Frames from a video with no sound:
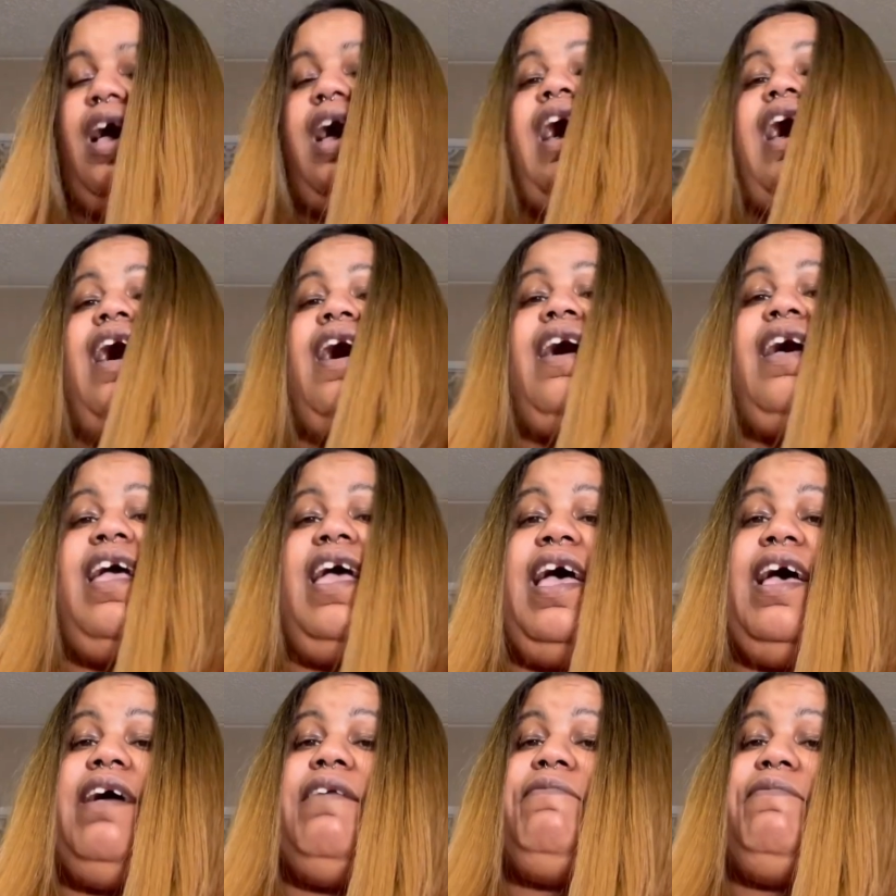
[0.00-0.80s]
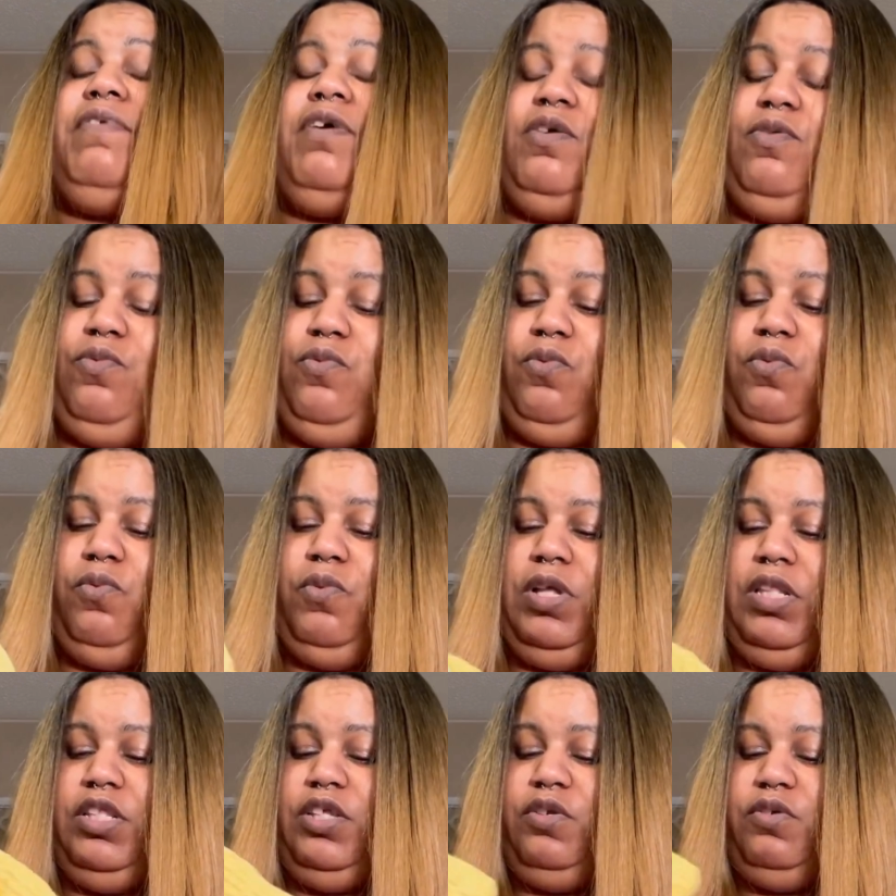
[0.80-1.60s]
I have
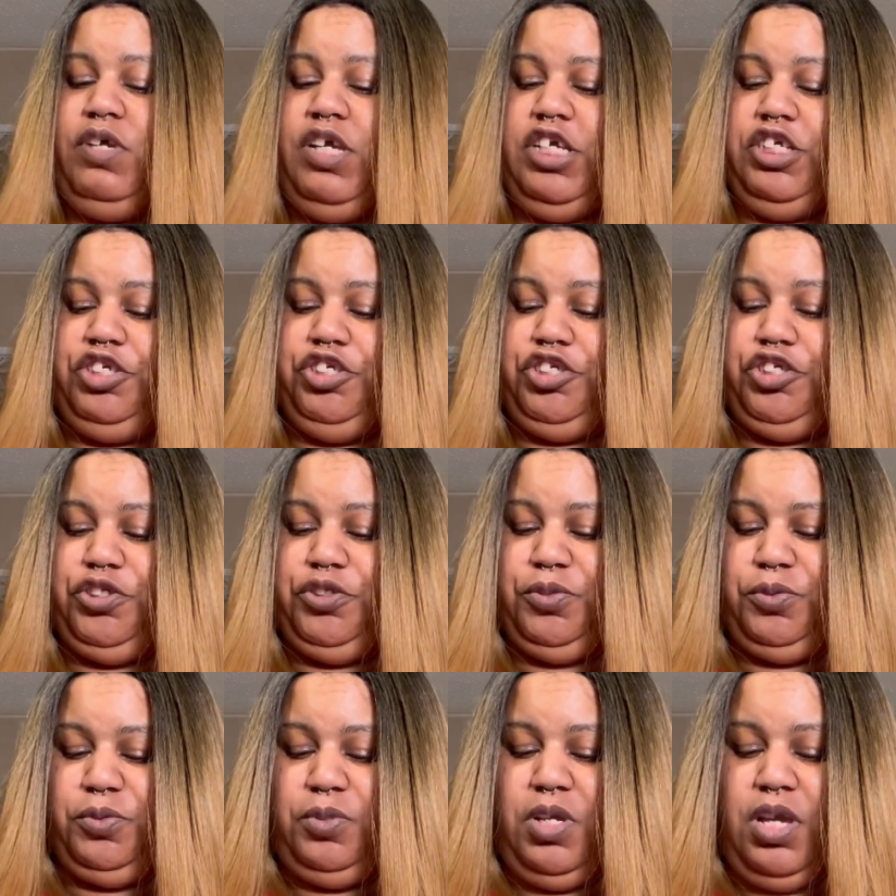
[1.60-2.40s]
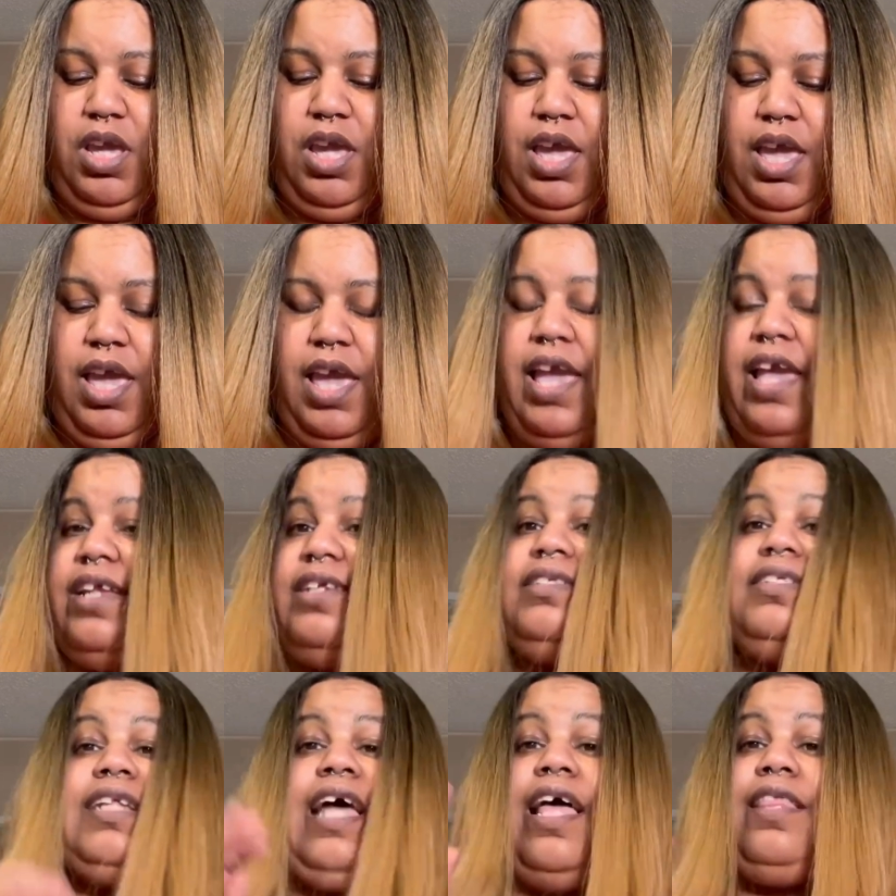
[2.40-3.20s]
one little issue, and
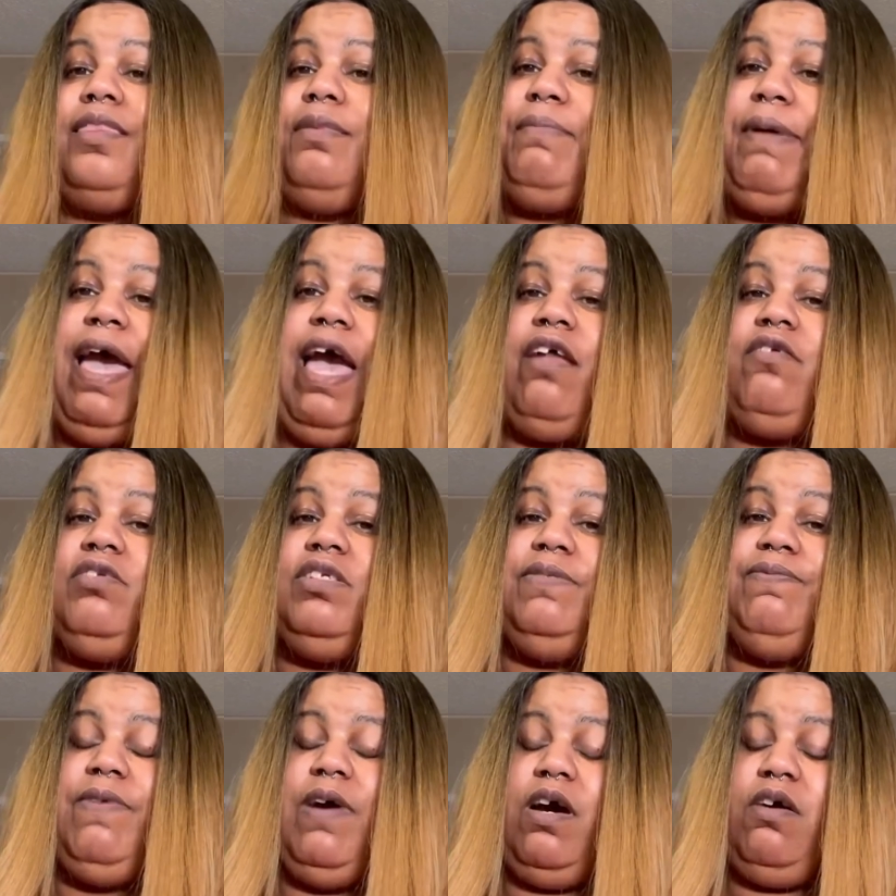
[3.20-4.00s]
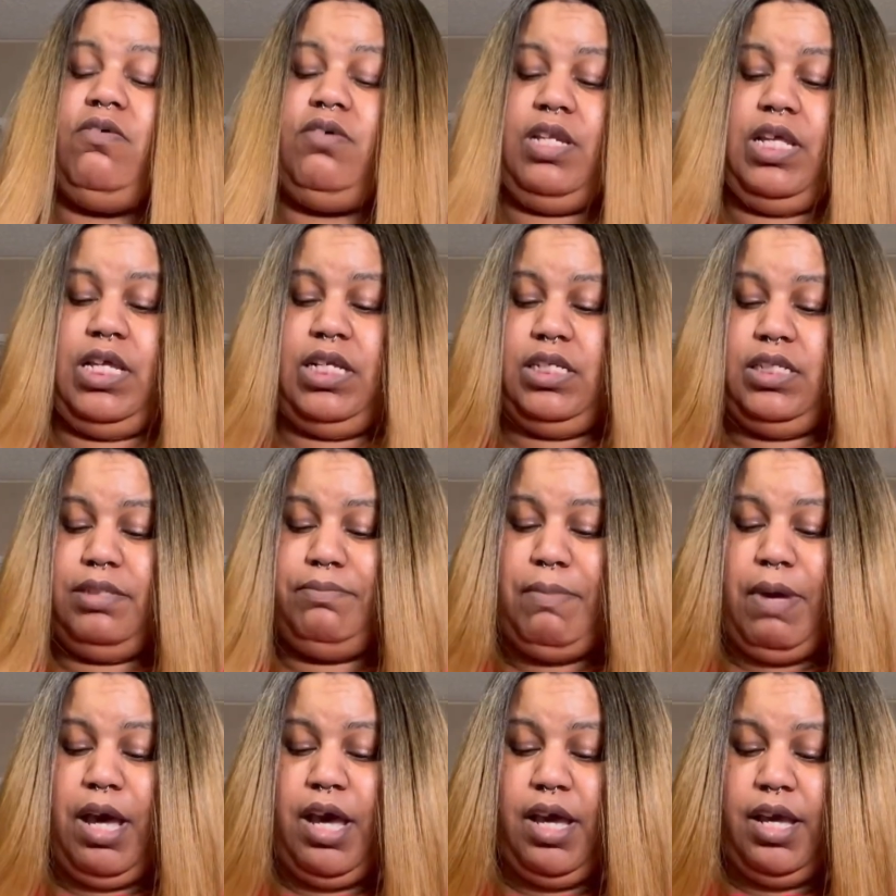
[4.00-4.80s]
it's not the pattern's fault. It is
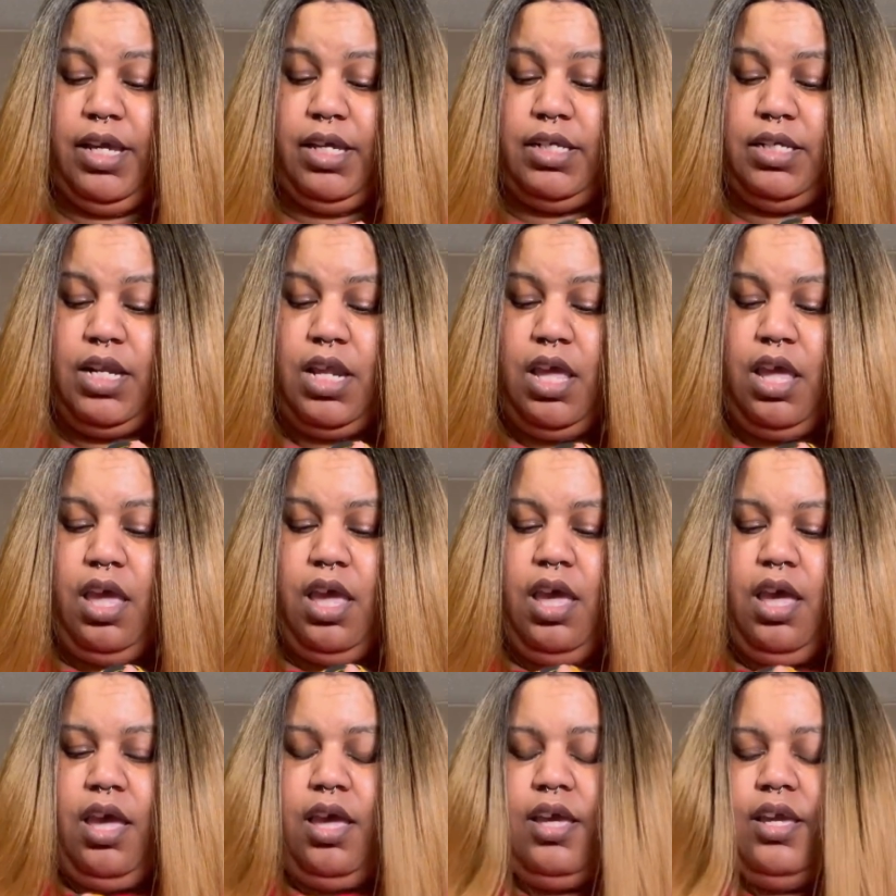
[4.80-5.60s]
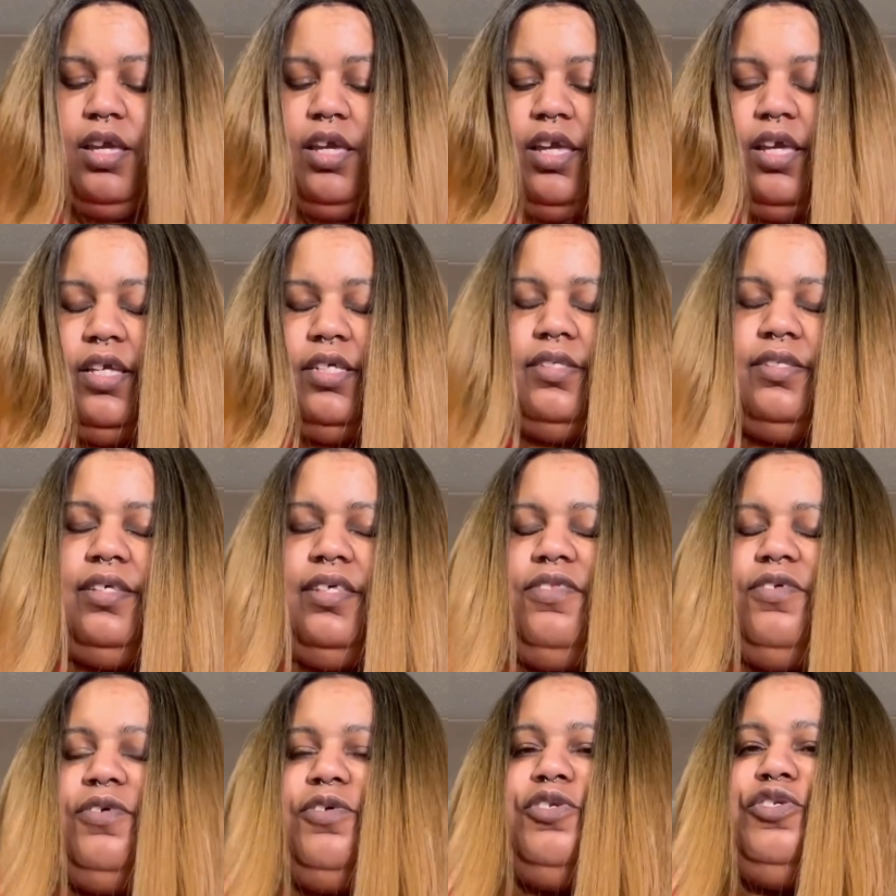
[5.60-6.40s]
mine. It's
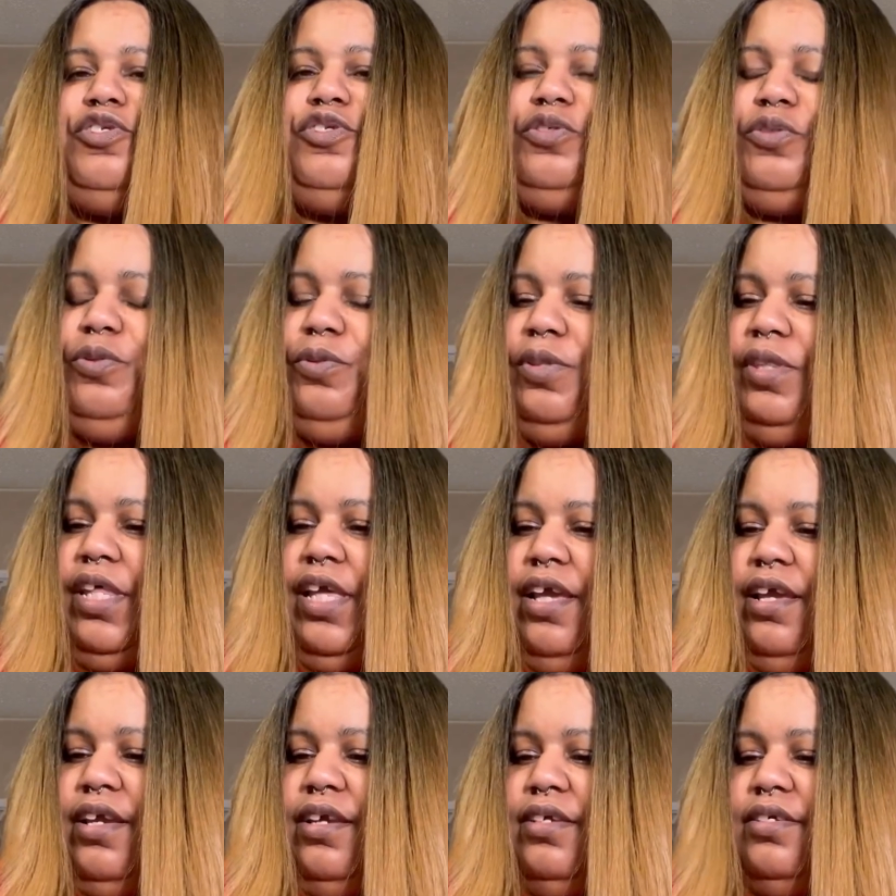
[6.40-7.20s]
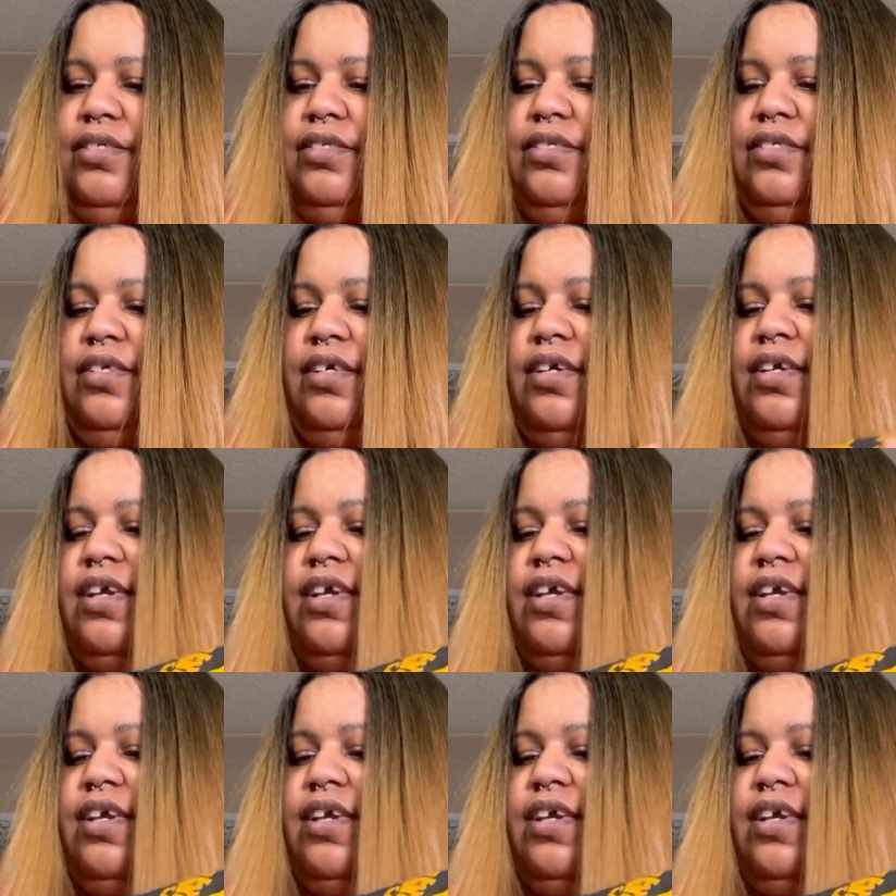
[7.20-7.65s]
either two things.